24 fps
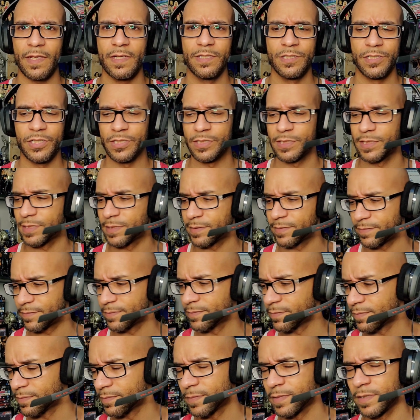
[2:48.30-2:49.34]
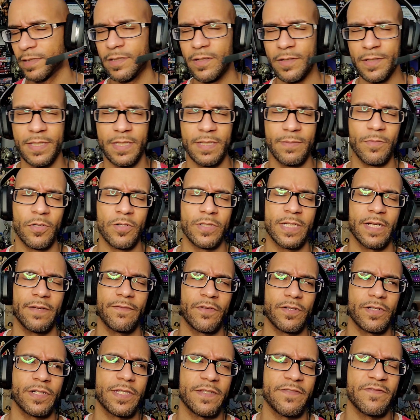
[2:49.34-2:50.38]
just, the
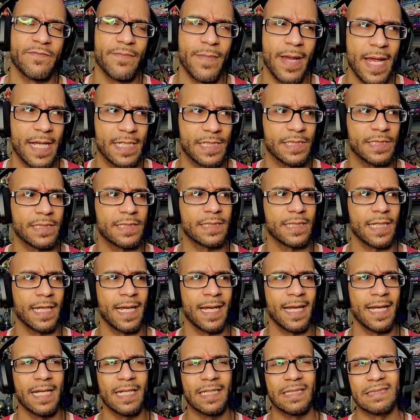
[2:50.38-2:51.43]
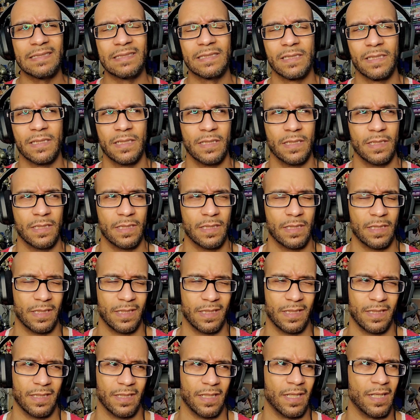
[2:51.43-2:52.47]
Multiverse of Matches. And
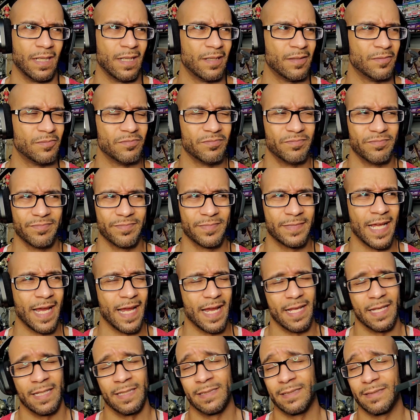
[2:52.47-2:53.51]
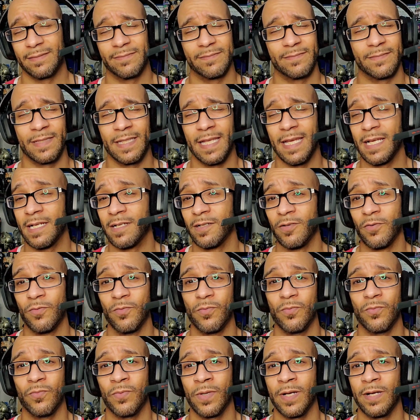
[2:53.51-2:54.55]
yeah, they could
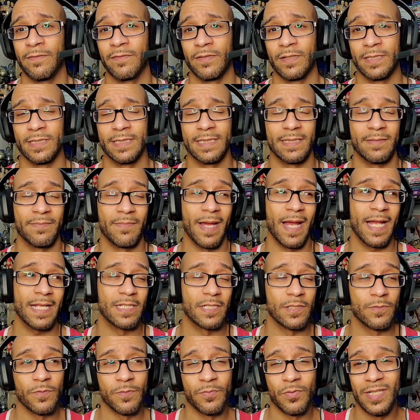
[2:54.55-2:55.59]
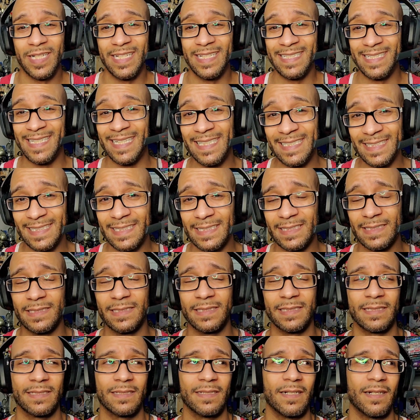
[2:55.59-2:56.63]
have waited for this. The matches were pretty
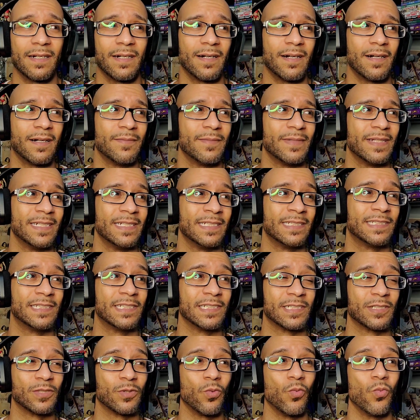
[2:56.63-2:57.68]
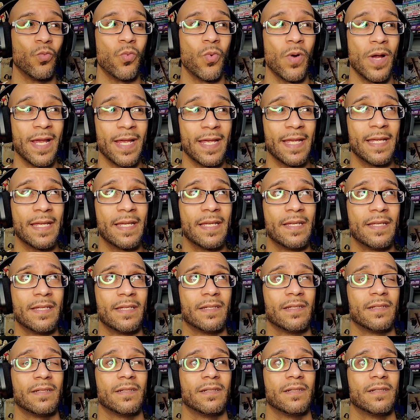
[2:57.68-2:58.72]
decent. It's just the
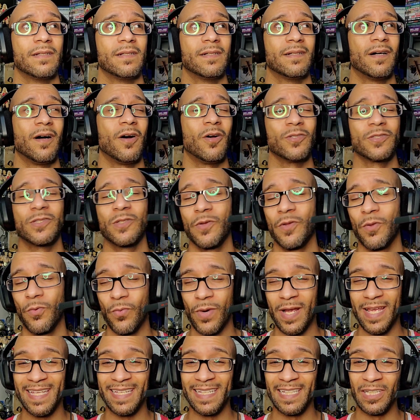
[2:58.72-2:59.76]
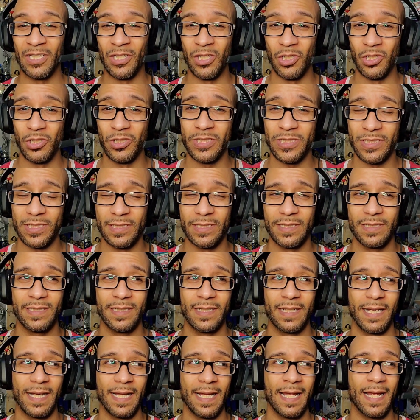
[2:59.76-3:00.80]
way it looked,
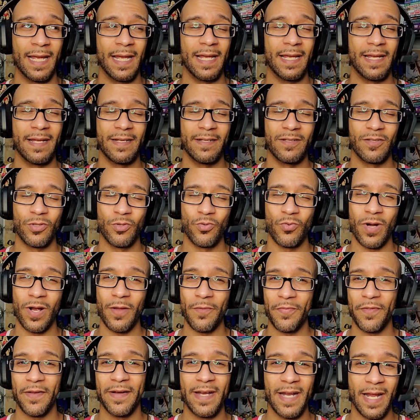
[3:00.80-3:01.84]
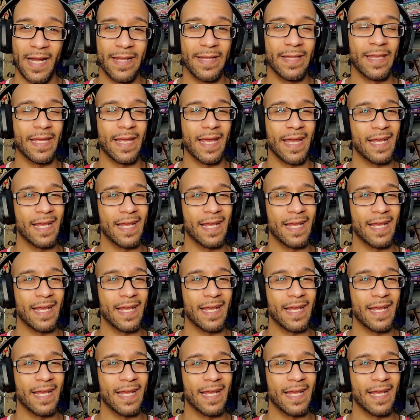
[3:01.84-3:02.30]
and throughout the night they